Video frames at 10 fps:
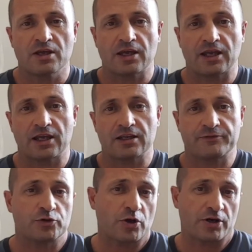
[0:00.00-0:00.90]
And if
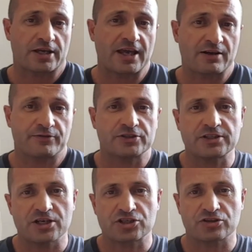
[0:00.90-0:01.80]
you don't account for
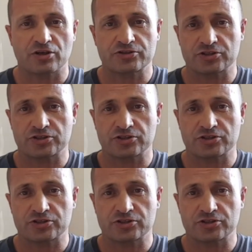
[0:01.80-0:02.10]
detection in those